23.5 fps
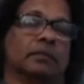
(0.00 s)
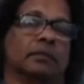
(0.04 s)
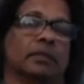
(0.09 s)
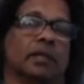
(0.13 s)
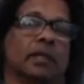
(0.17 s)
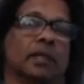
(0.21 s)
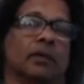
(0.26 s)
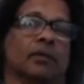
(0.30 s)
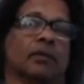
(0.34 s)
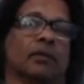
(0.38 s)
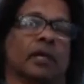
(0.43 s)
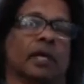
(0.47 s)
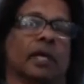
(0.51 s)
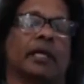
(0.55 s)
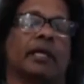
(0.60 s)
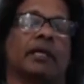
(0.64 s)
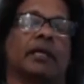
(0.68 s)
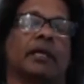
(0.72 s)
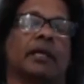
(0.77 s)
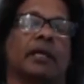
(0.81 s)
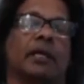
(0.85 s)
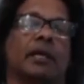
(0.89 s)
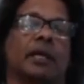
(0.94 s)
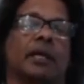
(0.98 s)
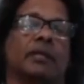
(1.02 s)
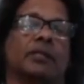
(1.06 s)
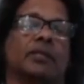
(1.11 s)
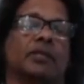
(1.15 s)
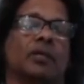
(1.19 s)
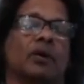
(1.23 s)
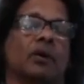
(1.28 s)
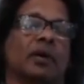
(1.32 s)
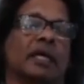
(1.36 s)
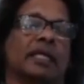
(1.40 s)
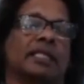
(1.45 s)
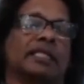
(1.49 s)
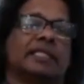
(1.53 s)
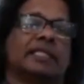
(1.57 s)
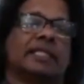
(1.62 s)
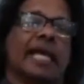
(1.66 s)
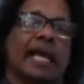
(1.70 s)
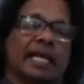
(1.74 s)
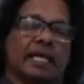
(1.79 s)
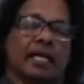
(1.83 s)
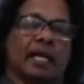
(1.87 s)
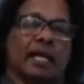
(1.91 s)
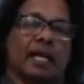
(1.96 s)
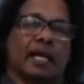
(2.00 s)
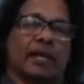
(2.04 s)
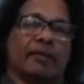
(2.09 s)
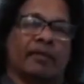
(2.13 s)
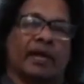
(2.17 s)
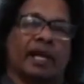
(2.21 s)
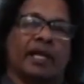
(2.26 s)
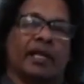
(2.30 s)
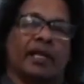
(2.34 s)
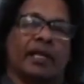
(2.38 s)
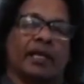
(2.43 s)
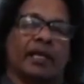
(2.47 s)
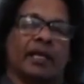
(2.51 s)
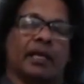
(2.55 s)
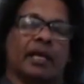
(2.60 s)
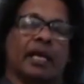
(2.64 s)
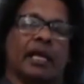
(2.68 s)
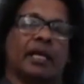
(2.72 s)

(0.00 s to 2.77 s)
Okay? So it's that kind of idea,